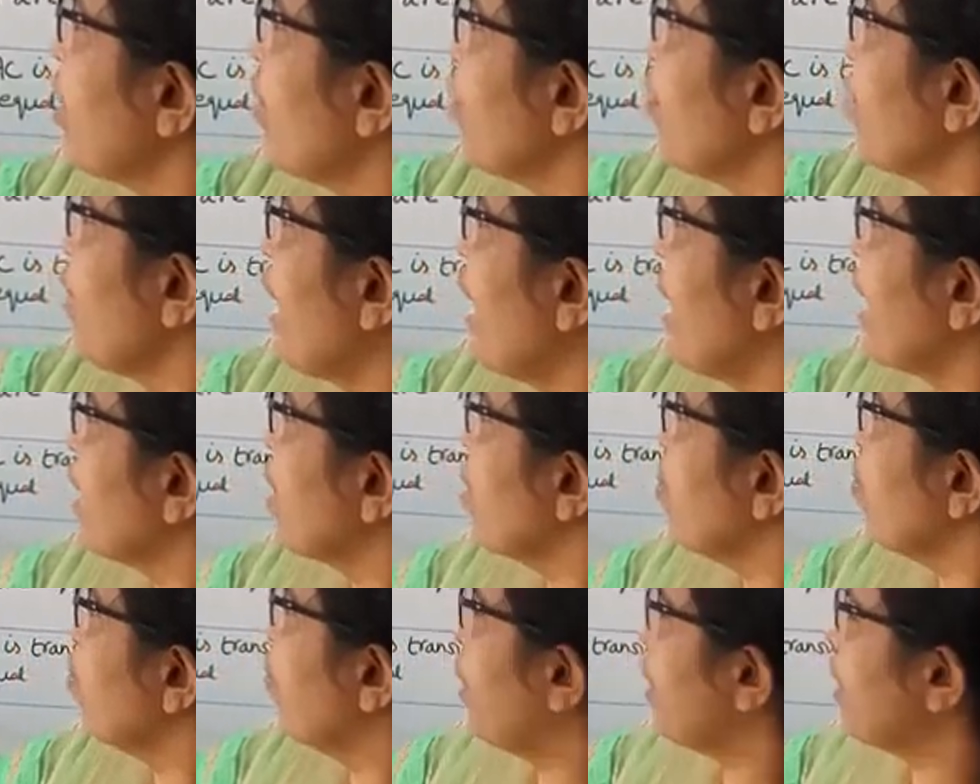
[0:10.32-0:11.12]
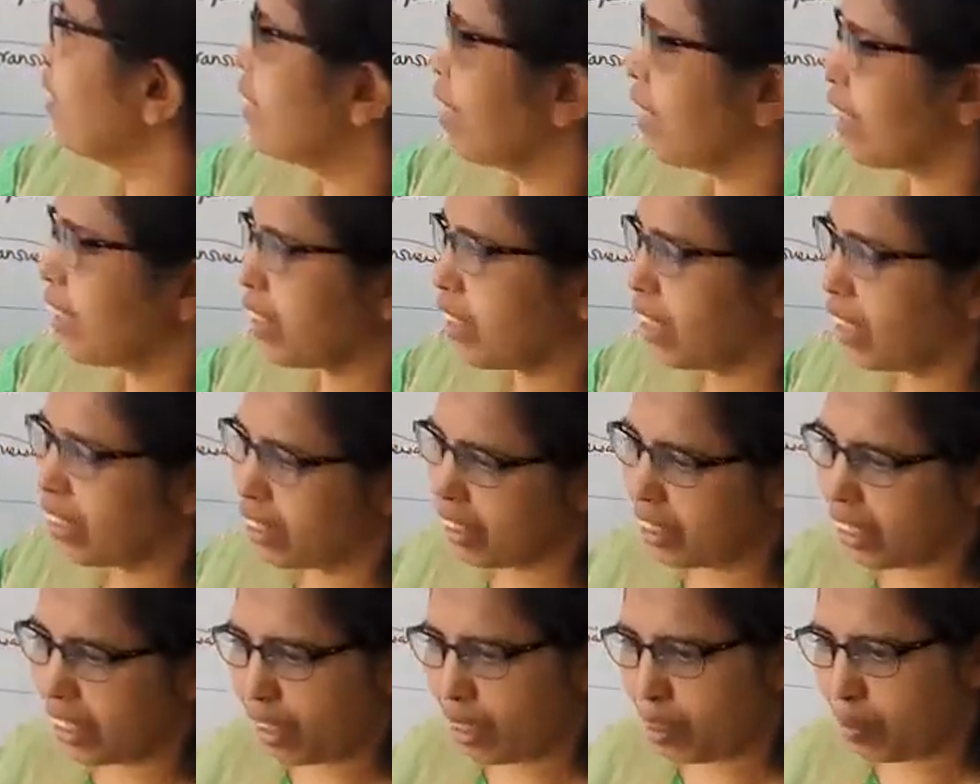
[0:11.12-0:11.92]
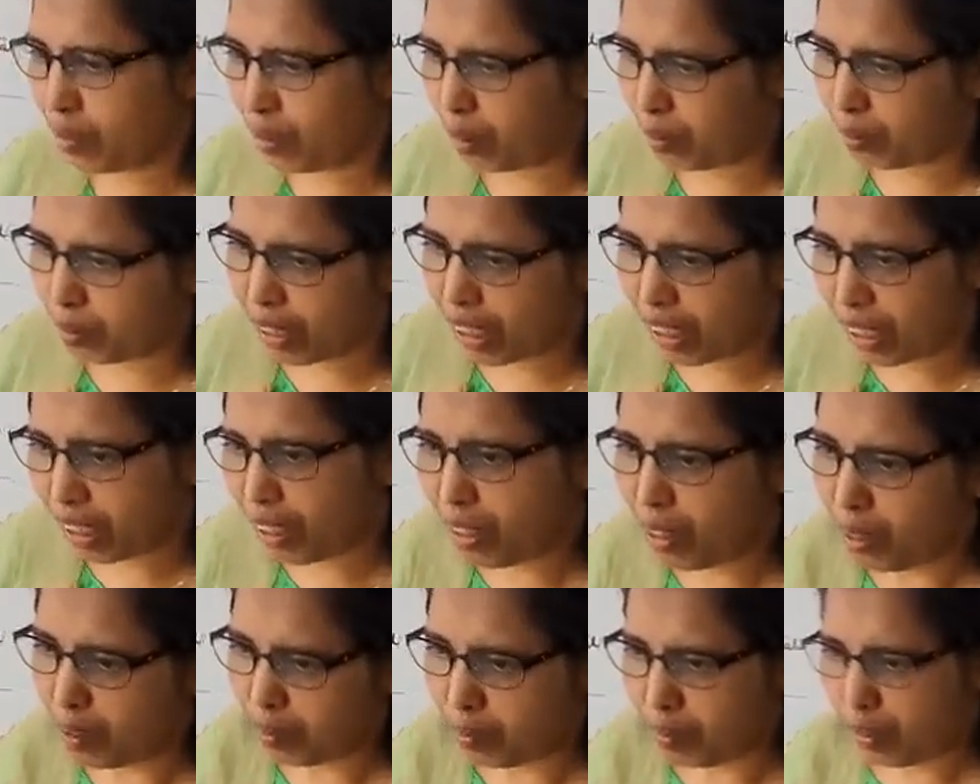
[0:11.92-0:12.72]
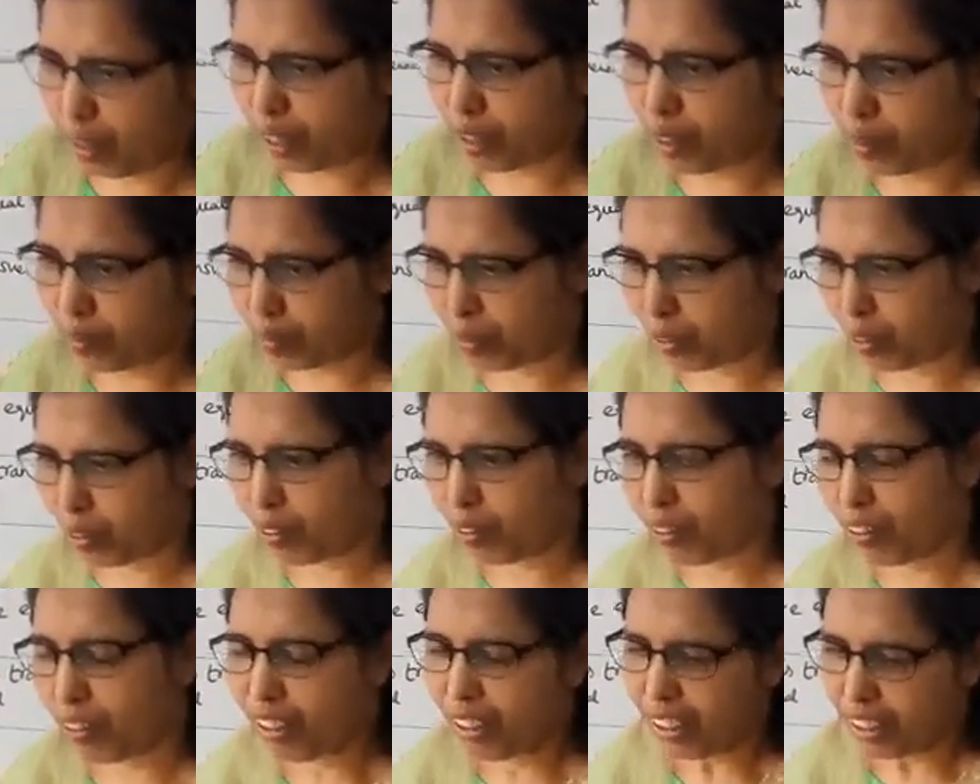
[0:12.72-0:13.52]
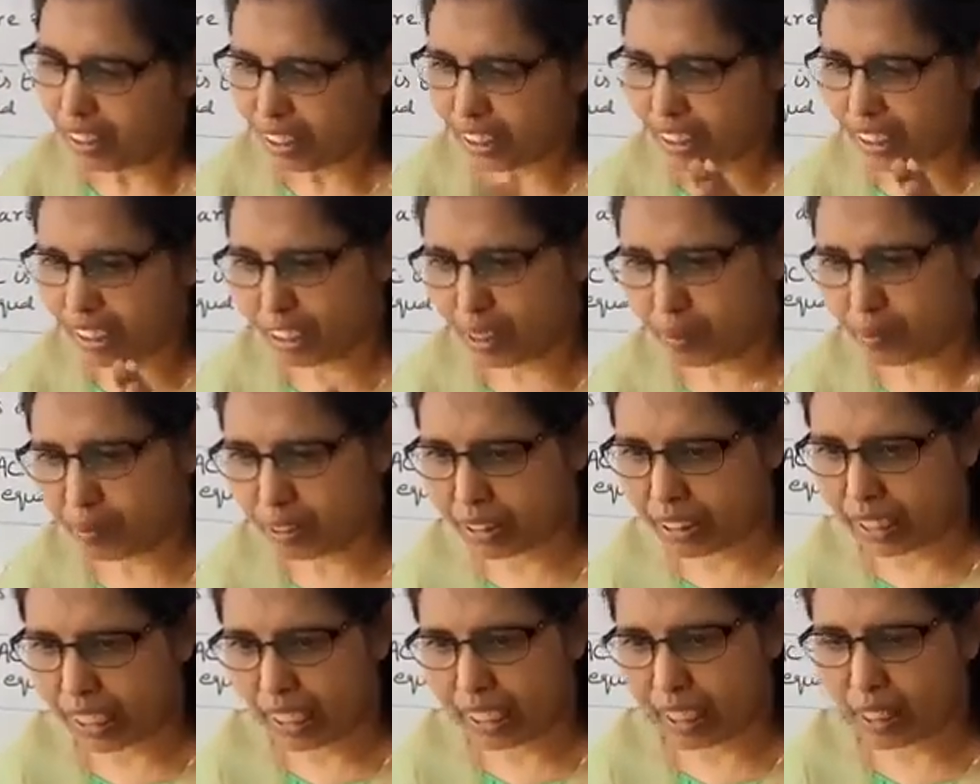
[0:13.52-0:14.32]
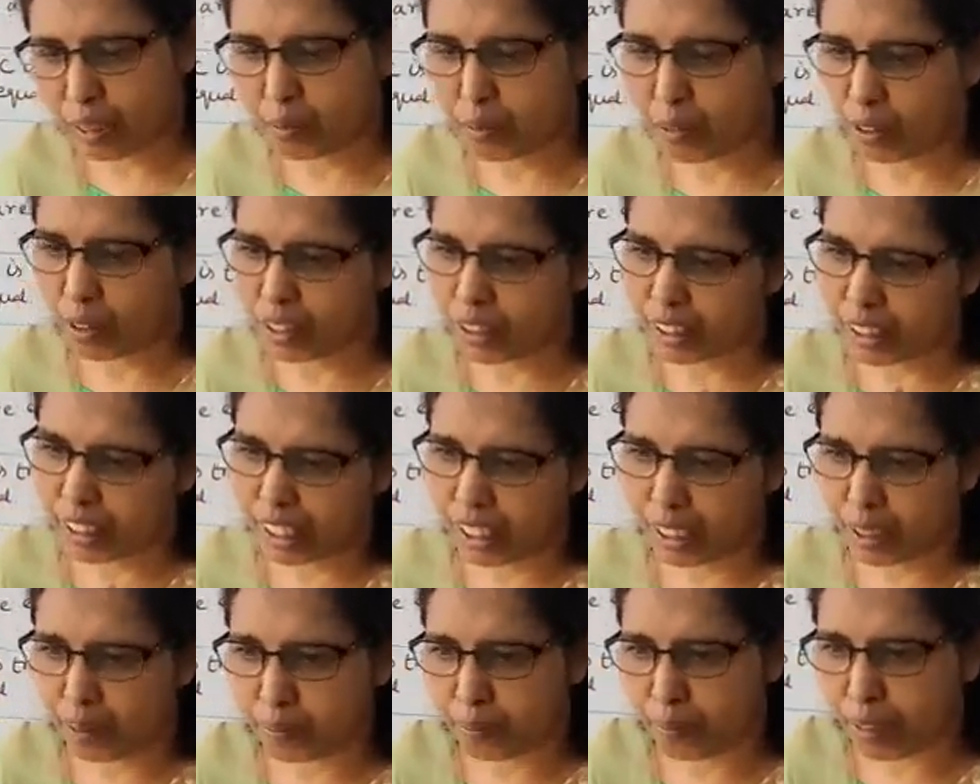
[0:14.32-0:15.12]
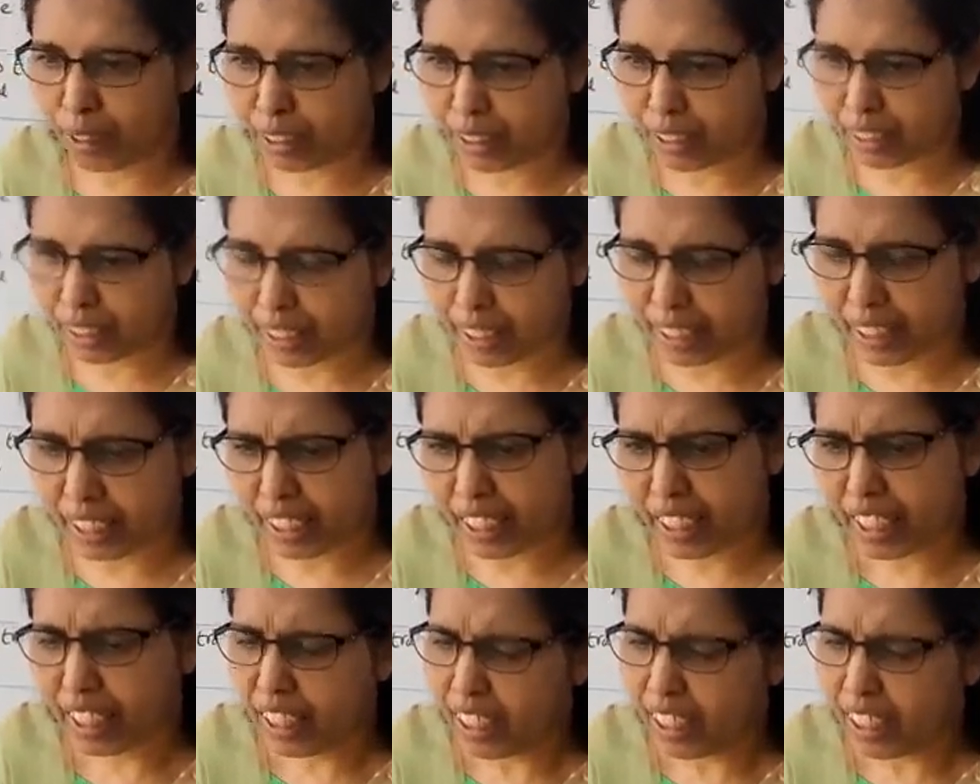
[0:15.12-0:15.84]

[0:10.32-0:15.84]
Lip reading: of Angle Bisector Theorem, we will see. In our channel, we will see.